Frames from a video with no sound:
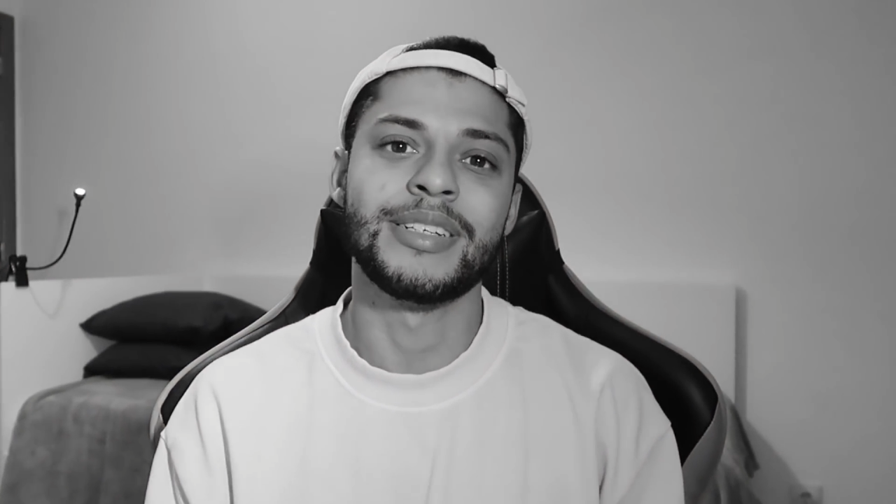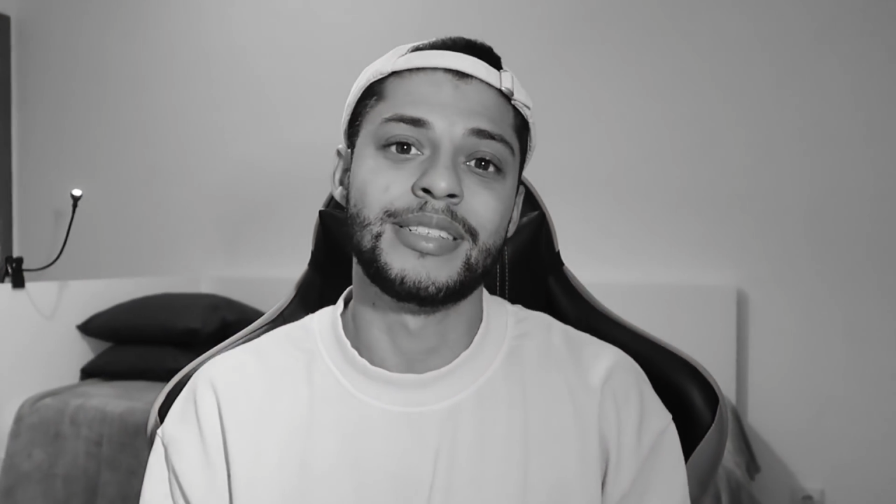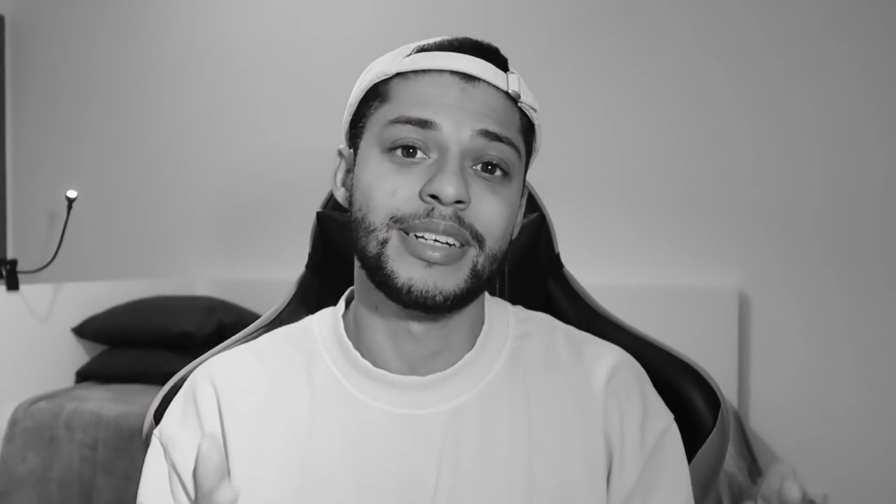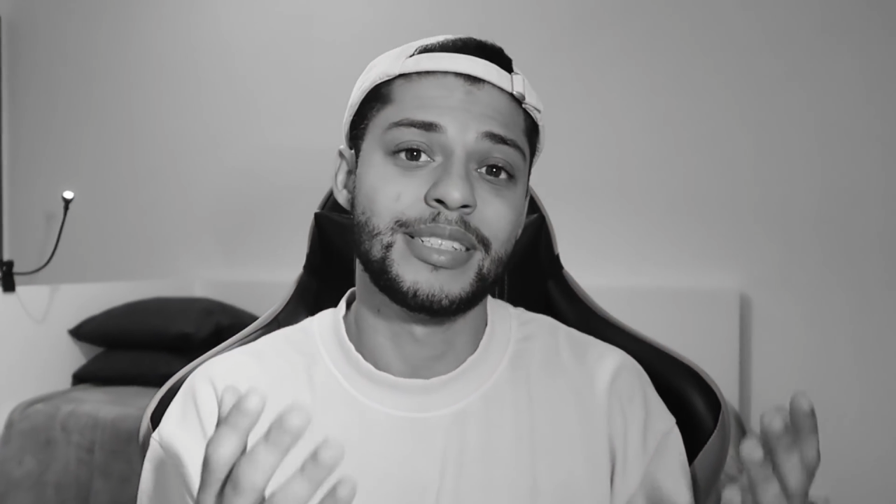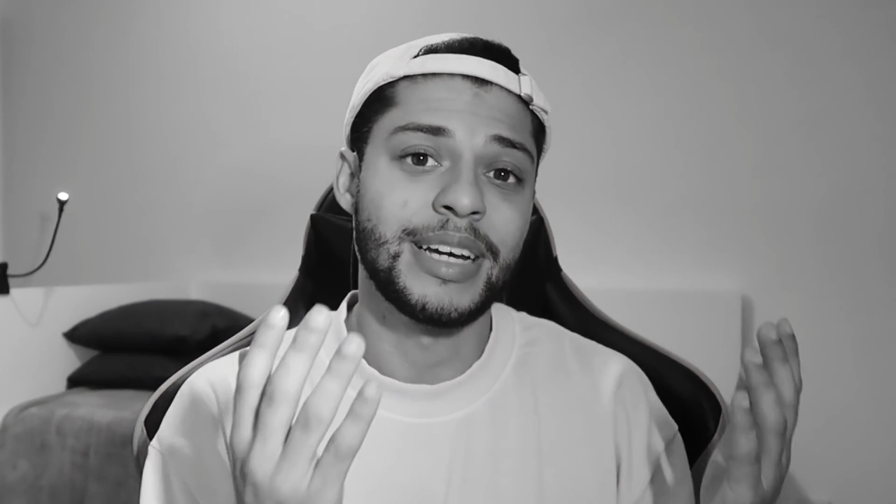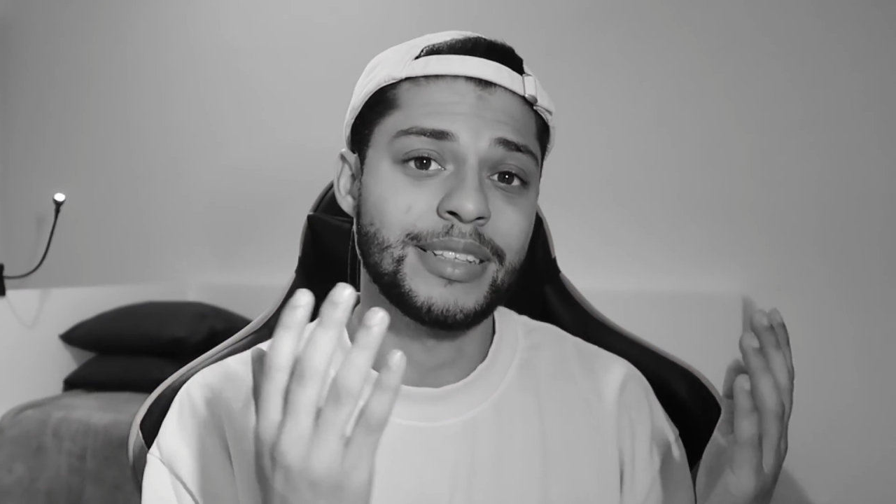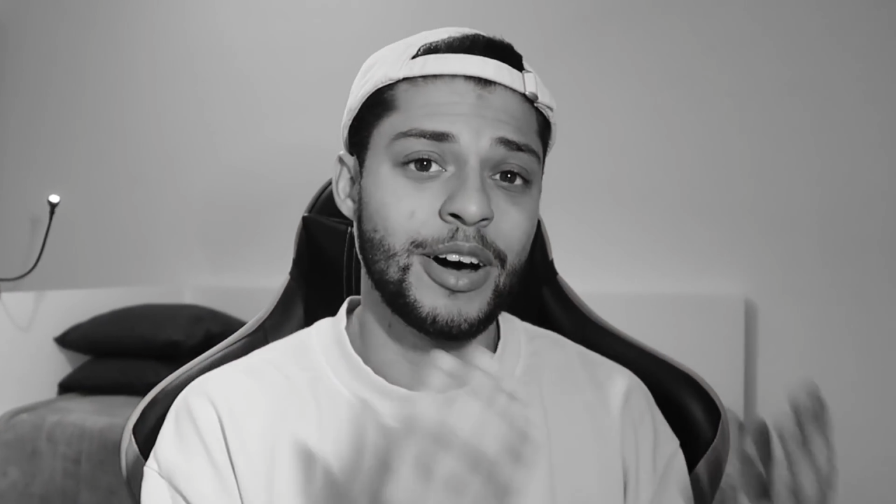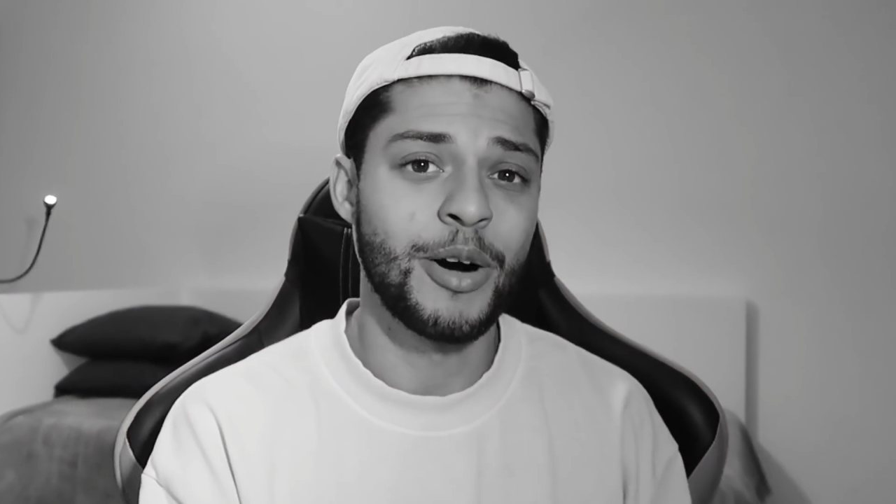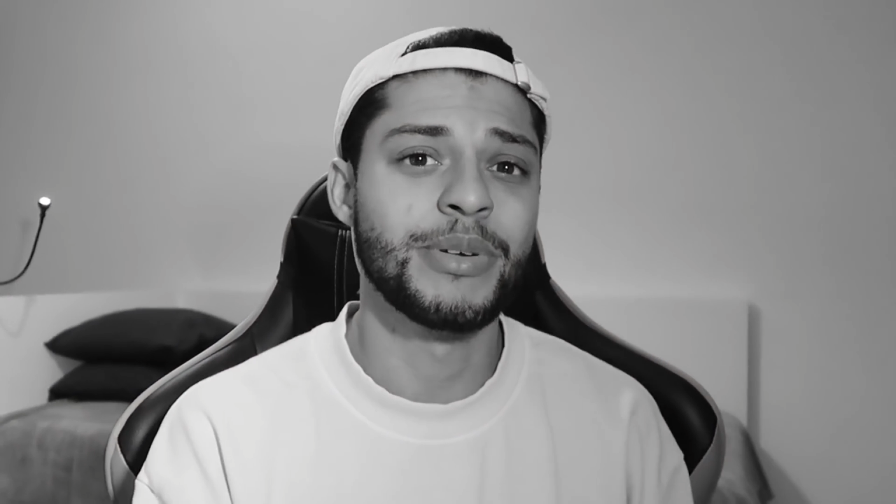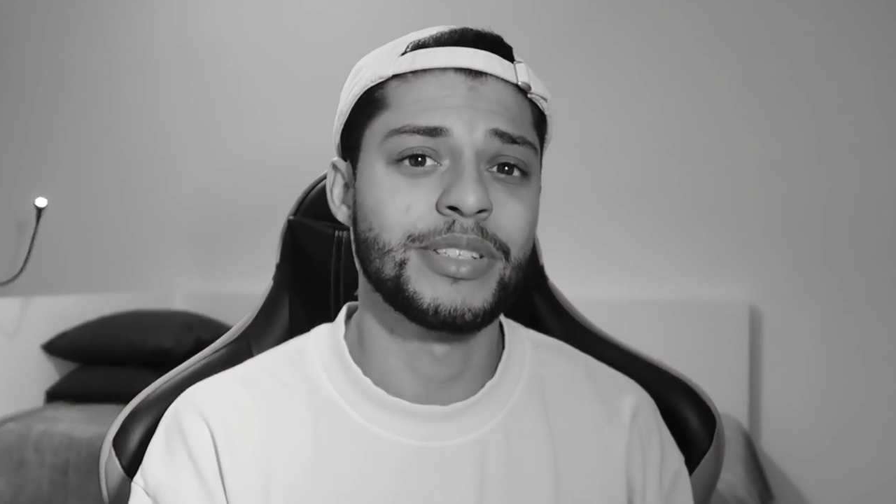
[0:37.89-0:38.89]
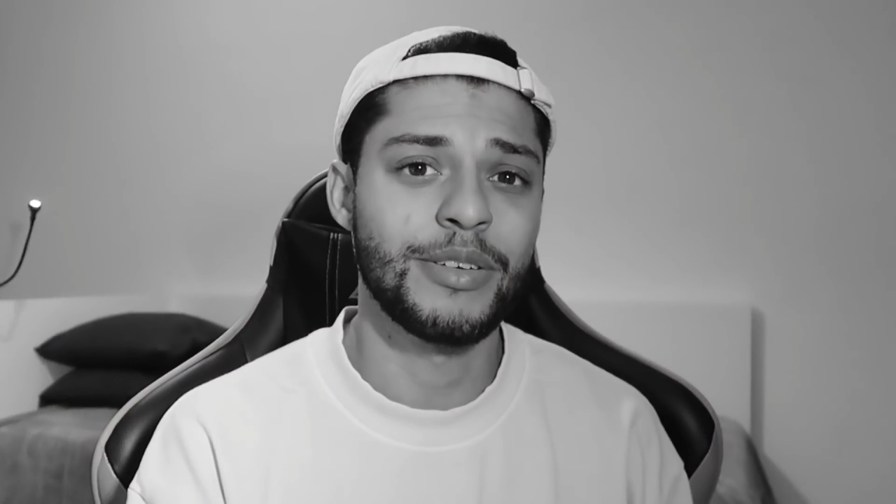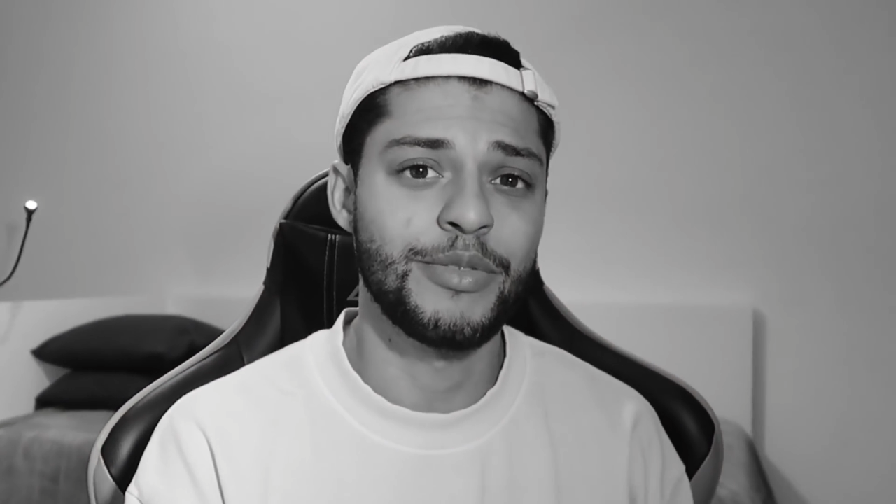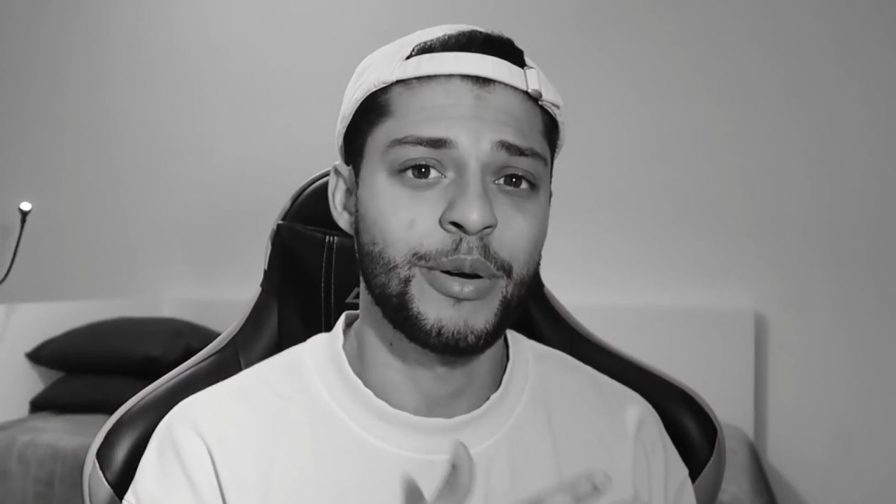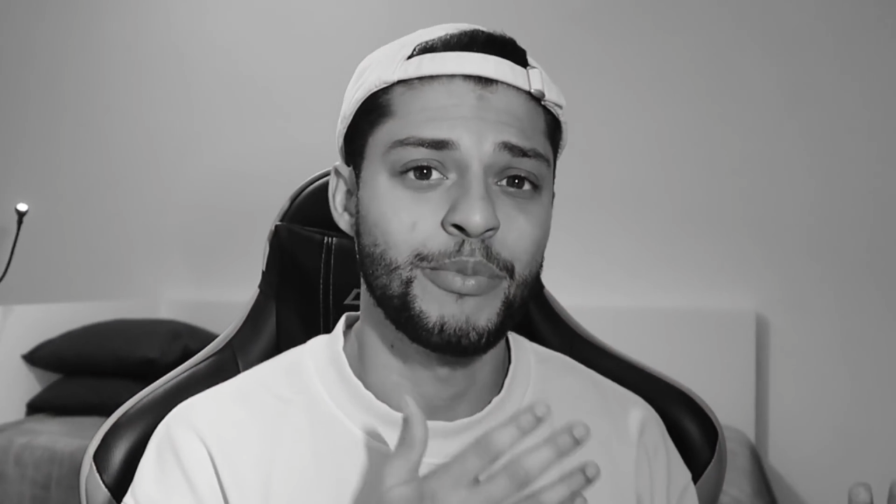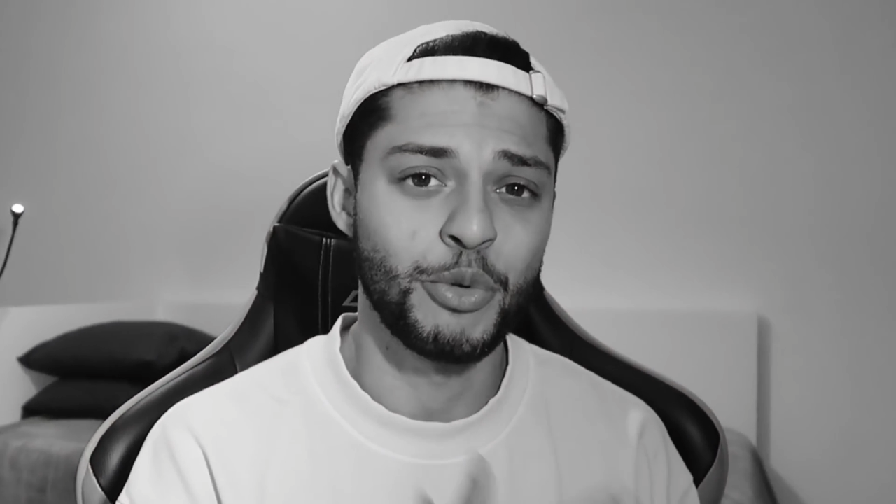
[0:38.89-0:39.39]
is the exact opposite
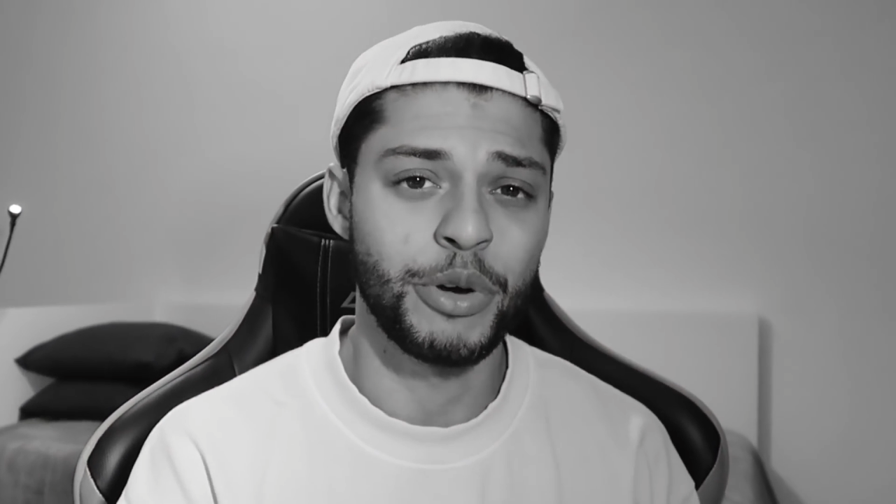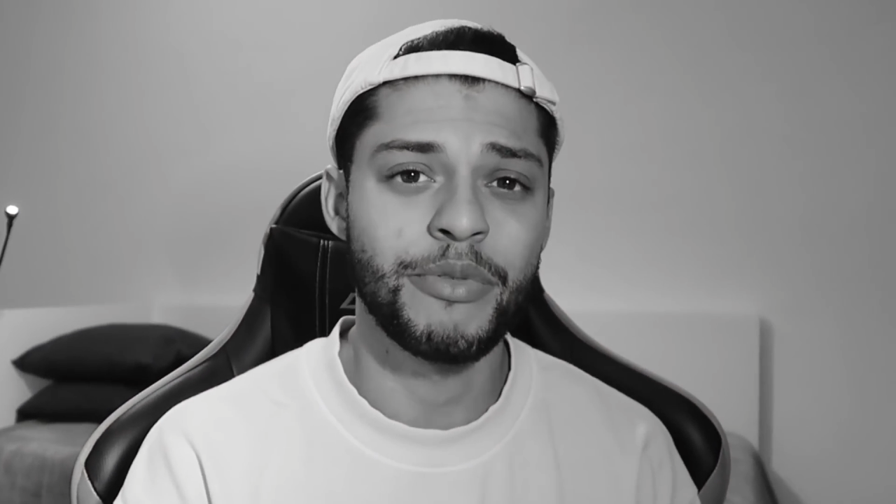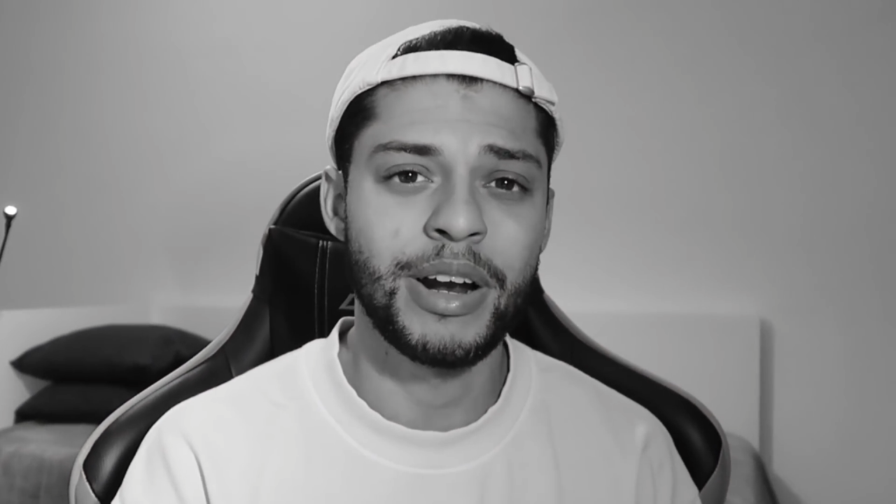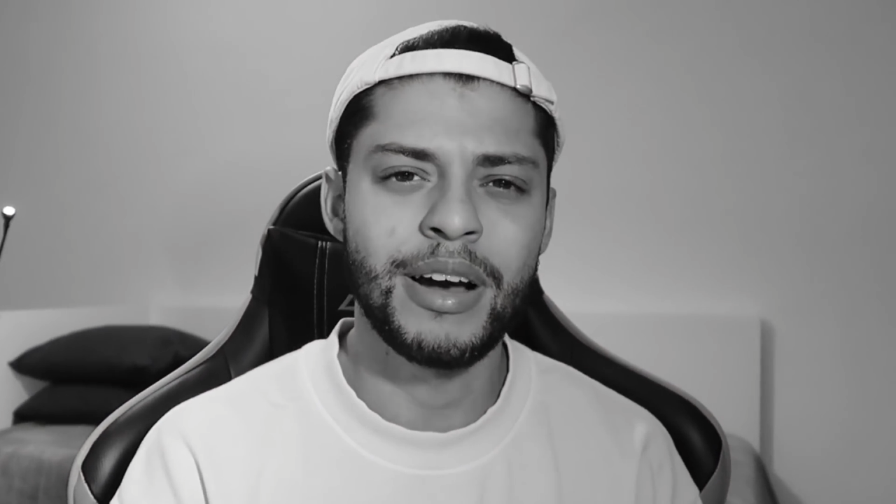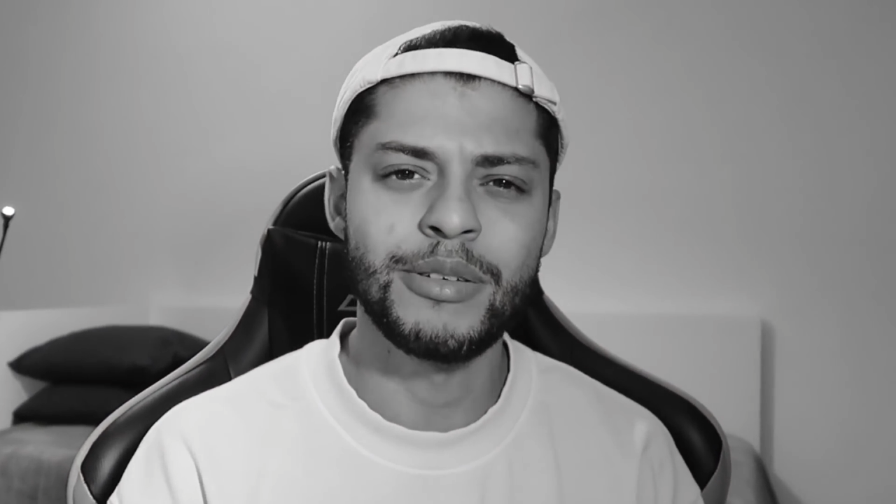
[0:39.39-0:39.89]
of what I'm doing right